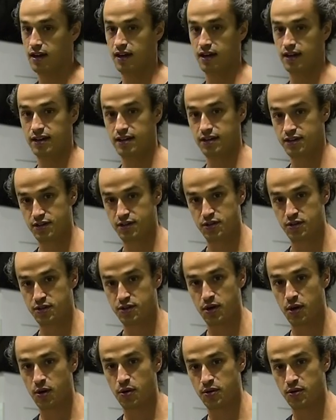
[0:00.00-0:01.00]
Like,
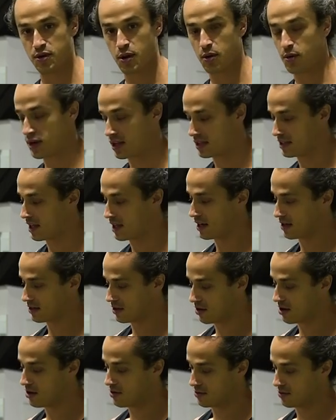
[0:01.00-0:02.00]
don't, don't let that
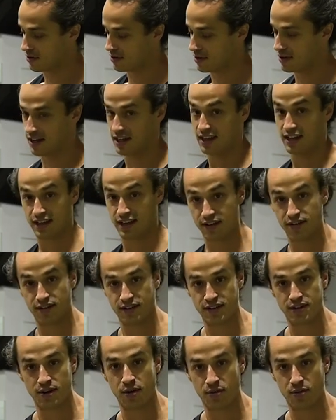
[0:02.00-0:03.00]
go. Like,
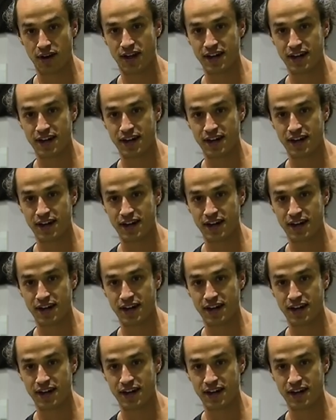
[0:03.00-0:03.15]
literally, don't